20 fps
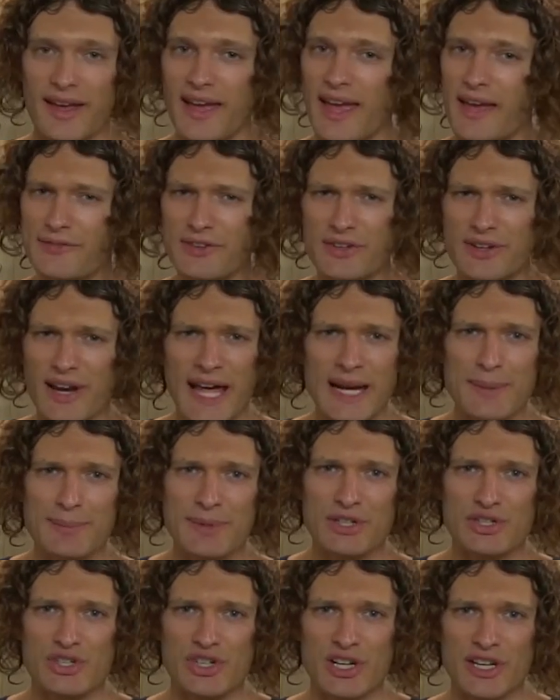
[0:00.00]
If you're not a
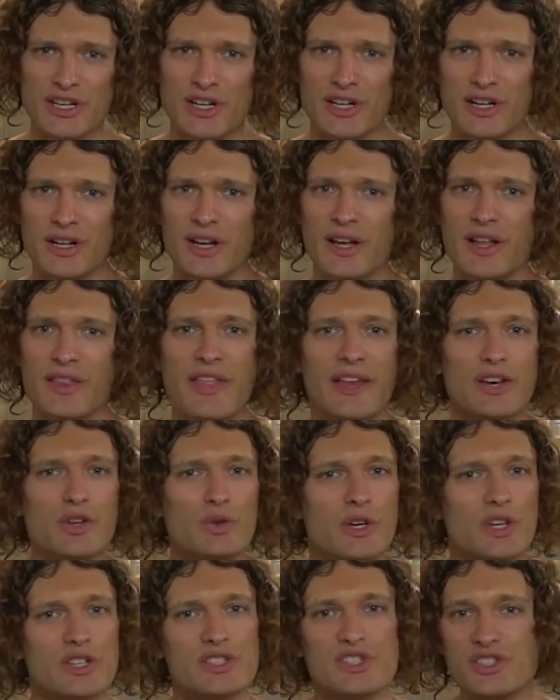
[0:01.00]
big drinker, then you
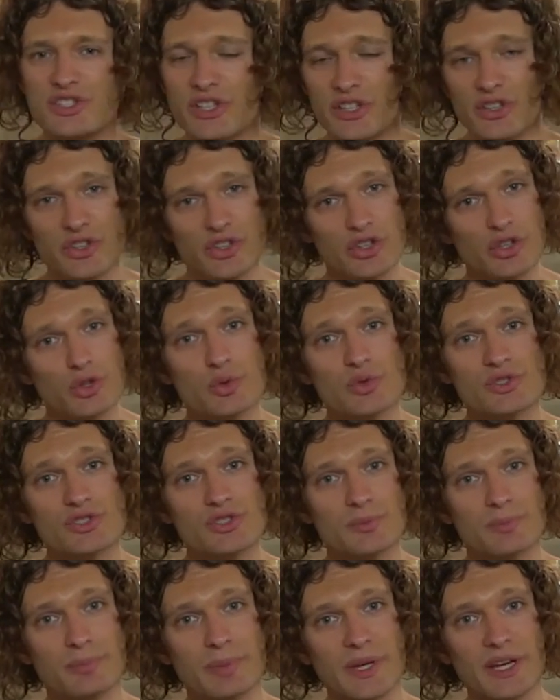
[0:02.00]
can still use
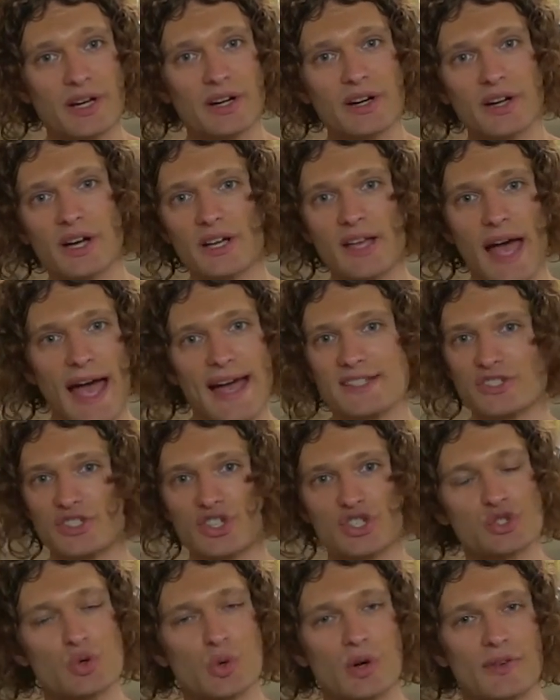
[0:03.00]
the beer as
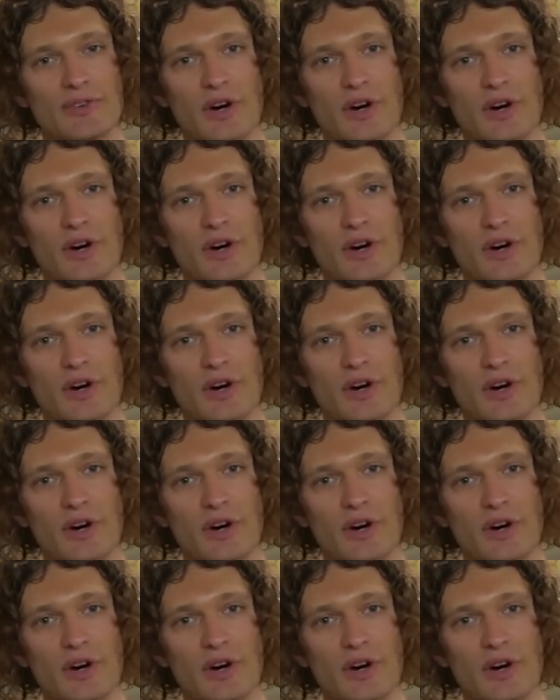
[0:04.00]
just sort of